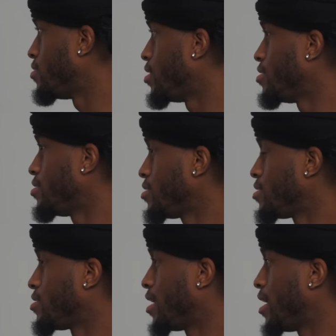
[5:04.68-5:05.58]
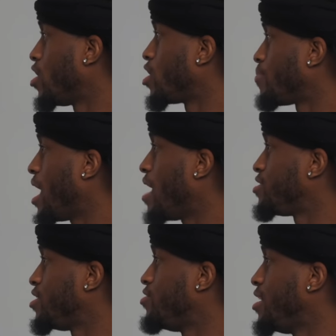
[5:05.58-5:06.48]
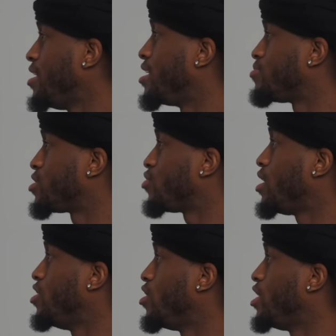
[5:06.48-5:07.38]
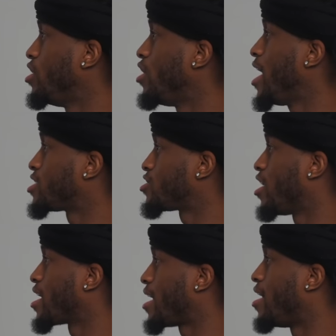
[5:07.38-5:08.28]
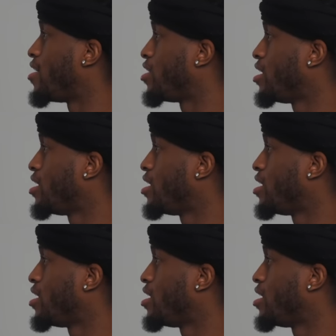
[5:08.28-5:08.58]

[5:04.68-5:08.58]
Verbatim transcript: Well, take all the privacy you need. It's between you and your ass crack now.